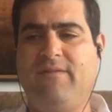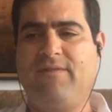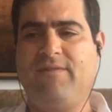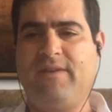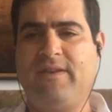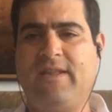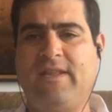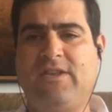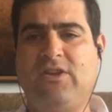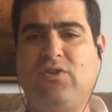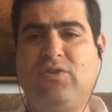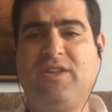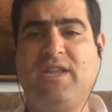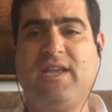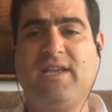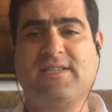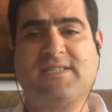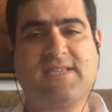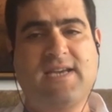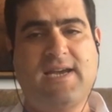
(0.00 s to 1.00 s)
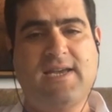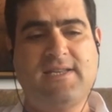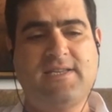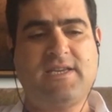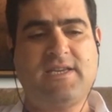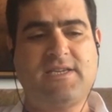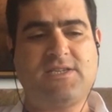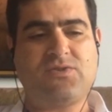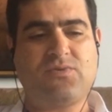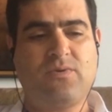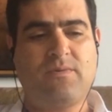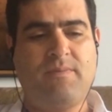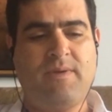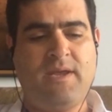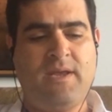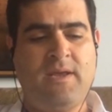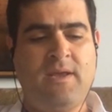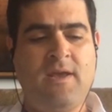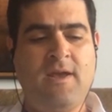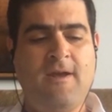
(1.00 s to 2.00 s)
And then you'd think a scientist would
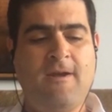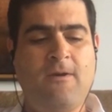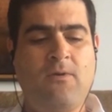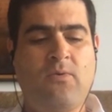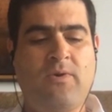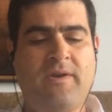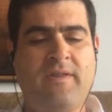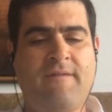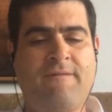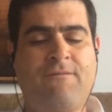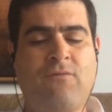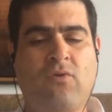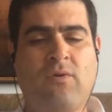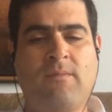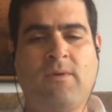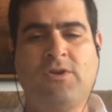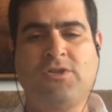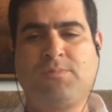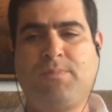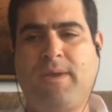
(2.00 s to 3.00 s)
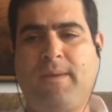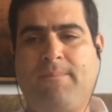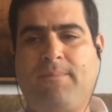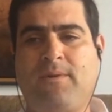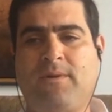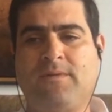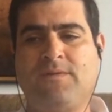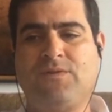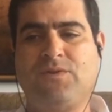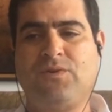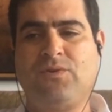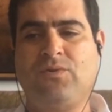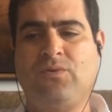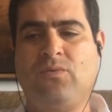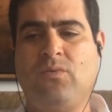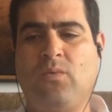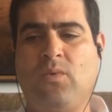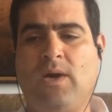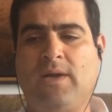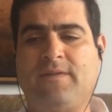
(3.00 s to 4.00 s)
be one of the foremost people to
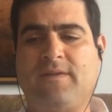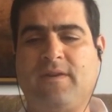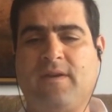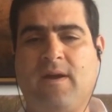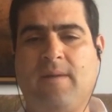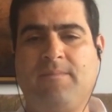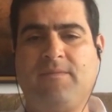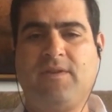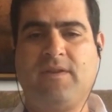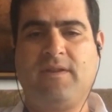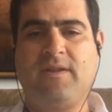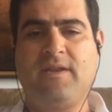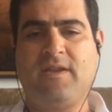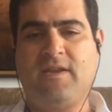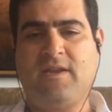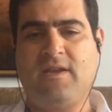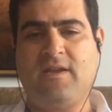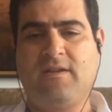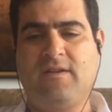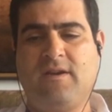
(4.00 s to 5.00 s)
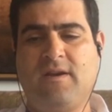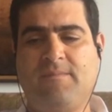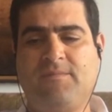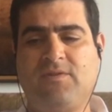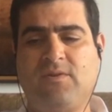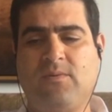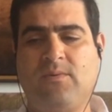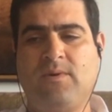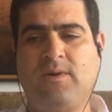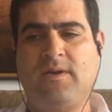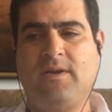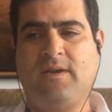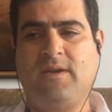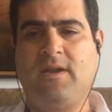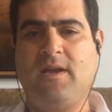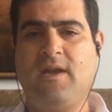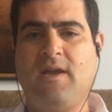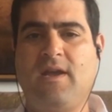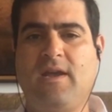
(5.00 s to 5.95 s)
want to come to